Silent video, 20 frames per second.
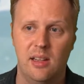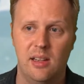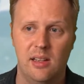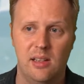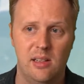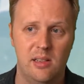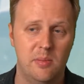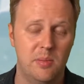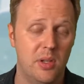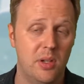
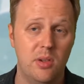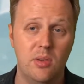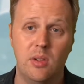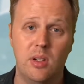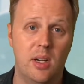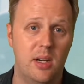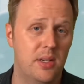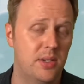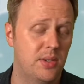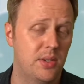new
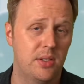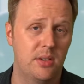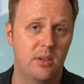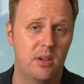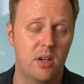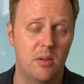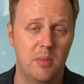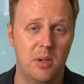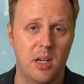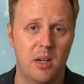contracts that are
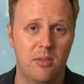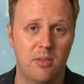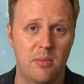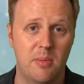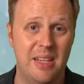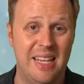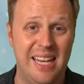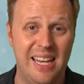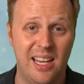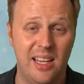coming out from
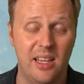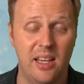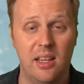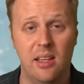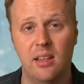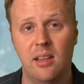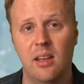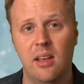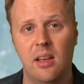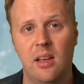the
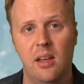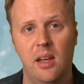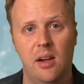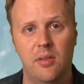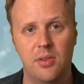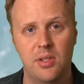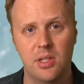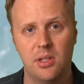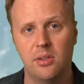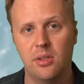AIA
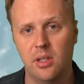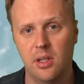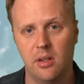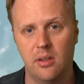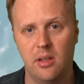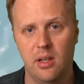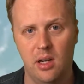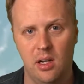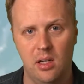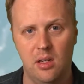every single
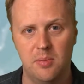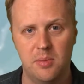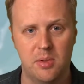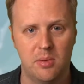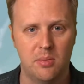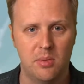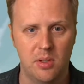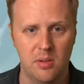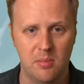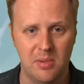year that help
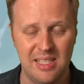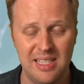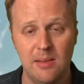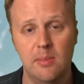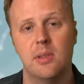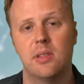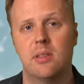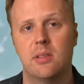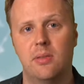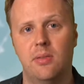to really
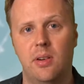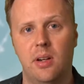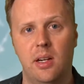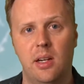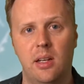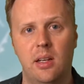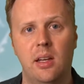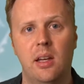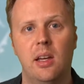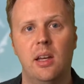
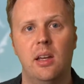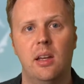demystify